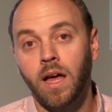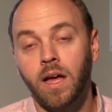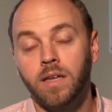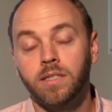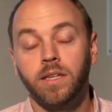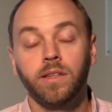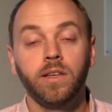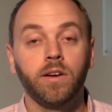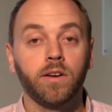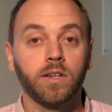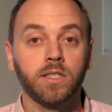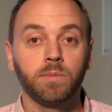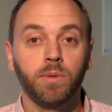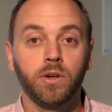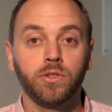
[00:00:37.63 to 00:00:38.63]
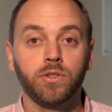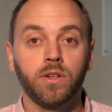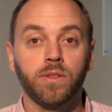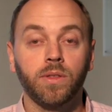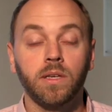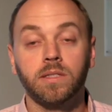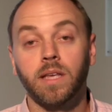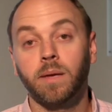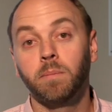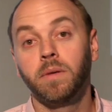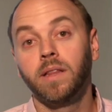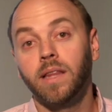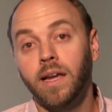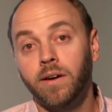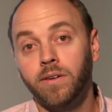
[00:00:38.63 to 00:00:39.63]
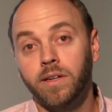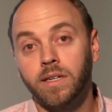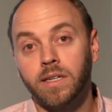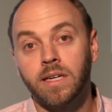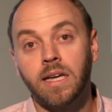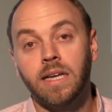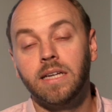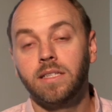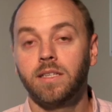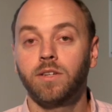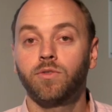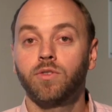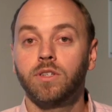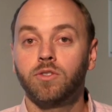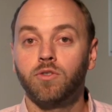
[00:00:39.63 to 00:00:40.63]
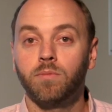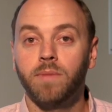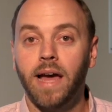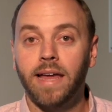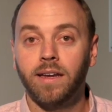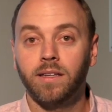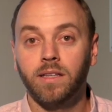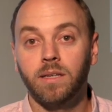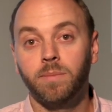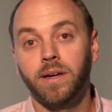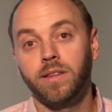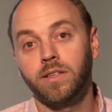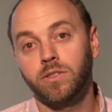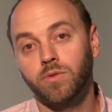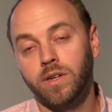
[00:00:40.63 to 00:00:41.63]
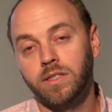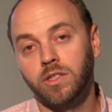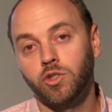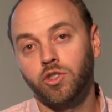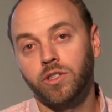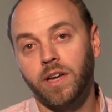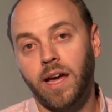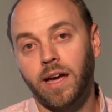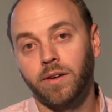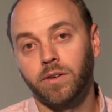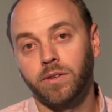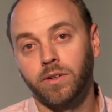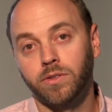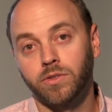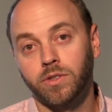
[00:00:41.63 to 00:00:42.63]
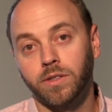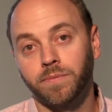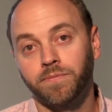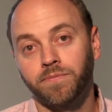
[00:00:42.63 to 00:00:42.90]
Suddenly, our exposure to things like malaria is increased dramatically by this transition to agriculture.